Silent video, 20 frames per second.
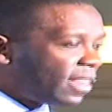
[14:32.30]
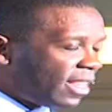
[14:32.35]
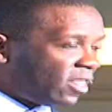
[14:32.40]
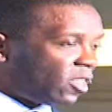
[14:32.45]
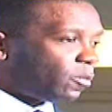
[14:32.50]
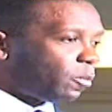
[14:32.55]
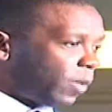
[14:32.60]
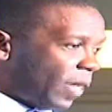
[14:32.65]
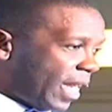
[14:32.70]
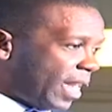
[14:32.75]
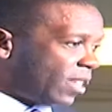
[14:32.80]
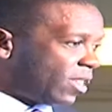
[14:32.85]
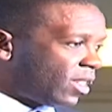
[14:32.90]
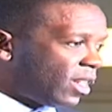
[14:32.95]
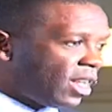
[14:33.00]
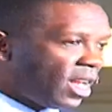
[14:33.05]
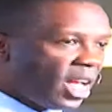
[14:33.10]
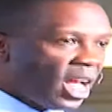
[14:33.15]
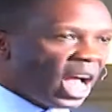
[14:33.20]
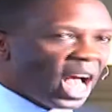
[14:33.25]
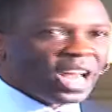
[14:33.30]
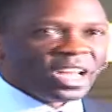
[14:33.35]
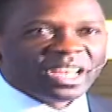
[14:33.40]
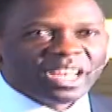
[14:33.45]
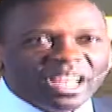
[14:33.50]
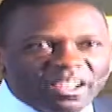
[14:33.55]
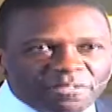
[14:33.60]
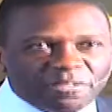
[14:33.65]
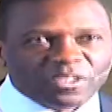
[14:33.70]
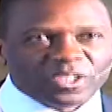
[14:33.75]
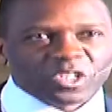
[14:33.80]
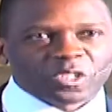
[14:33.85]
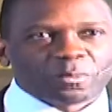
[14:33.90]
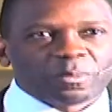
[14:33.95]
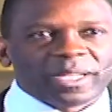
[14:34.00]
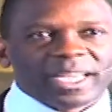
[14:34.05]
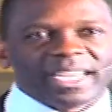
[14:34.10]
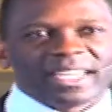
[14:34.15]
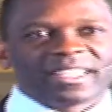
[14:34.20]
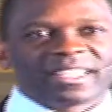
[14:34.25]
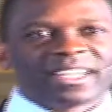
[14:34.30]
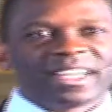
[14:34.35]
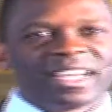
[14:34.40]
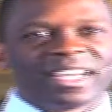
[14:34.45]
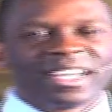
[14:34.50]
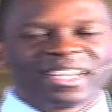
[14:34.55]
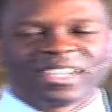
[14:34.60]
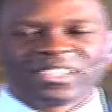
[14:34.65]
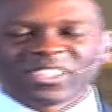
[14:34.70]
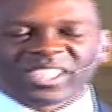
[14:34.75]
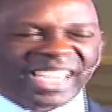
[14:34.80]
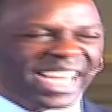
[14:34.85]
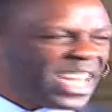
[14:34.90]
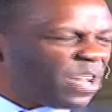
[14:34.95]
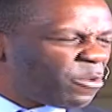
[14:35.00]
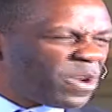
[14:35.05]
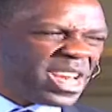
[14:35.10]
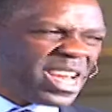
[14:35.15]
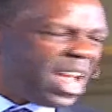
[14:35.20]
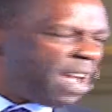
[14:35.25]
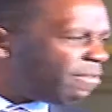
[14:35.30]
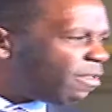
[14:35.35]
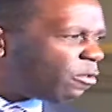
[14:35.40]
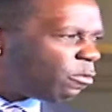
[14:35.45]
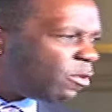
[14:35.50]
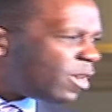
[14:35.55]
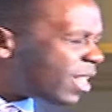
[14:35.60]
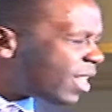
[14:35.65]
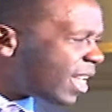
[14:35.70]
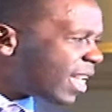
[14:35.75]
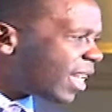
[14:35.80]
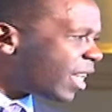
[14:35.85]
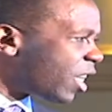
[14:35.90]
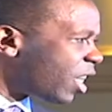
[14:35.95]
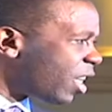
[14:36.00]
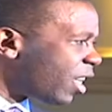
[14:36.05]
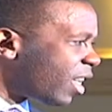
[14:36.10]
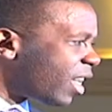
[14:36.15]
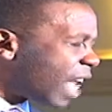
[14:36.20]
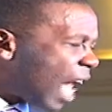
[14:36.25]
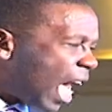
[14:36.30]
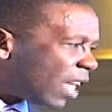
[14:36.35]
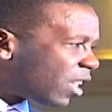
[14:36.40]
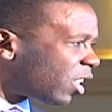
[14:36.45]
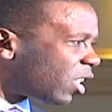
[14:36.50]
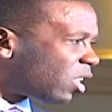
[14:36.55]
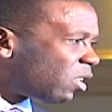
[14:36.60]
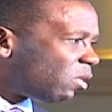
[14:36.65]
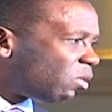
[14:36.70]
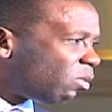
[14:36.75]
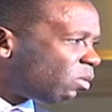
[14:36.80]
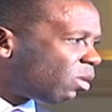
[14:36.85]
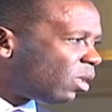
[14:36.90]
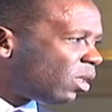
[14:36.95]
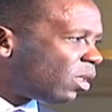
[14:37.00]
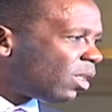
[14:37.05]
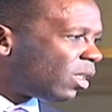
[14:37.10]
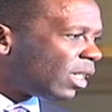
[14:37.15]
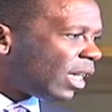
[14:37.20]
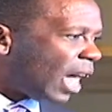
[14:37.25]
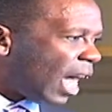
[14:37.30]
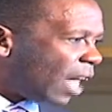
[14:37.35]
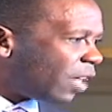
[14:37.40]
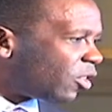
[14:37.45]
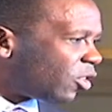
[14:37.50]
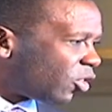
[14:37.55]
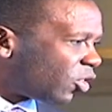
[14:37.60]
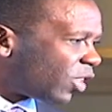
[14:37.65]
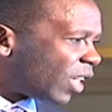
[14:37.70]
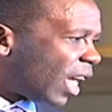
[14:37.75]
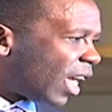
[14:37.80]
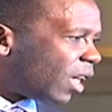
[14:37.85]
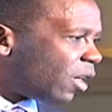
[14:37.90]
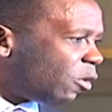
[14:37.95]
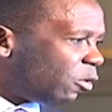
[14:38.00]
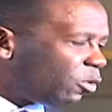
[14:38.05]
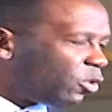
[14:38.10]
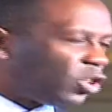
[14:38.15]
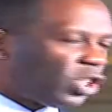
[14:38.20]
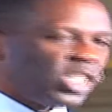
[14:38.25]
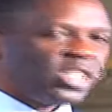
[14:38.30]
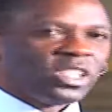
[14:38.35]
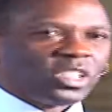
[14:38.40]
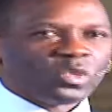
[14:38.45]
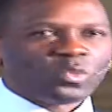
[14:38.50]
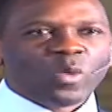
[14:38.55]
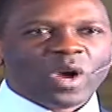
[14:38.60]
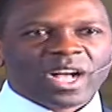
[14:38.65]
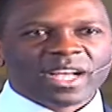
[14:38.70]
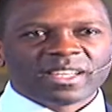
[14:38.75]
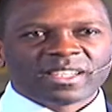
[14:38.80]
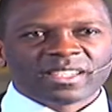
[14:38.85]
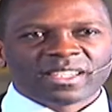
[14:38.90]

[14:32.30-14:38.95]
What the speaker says: this place. I love this place. See, we never really got to understand who Jesus was.